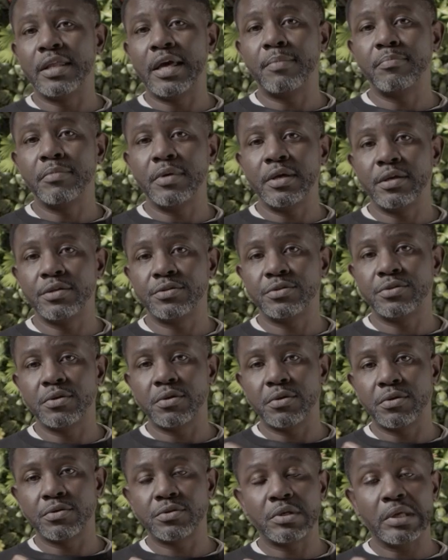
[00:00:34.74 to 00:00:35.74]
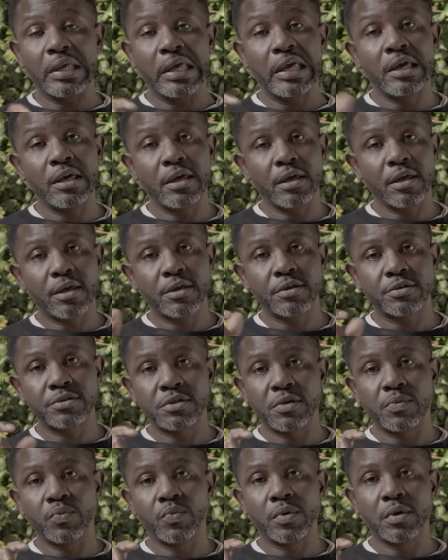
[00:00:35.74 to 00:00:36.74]
that means there's a kink
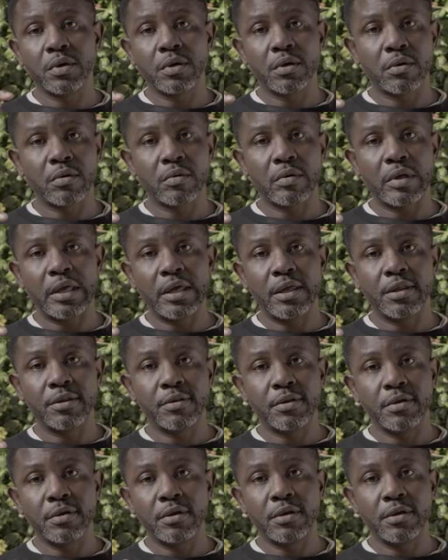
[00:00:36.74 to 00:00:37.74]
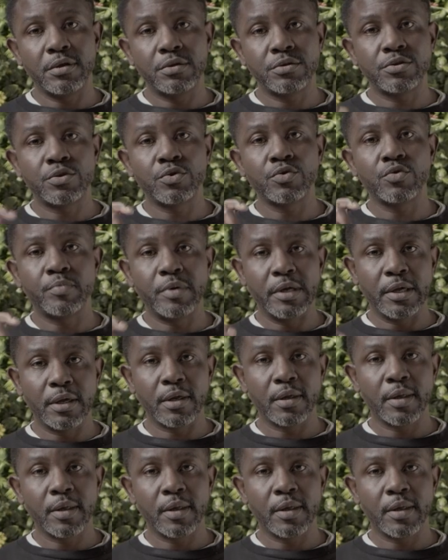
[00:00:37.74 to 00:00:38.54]
somewhere in the tubing.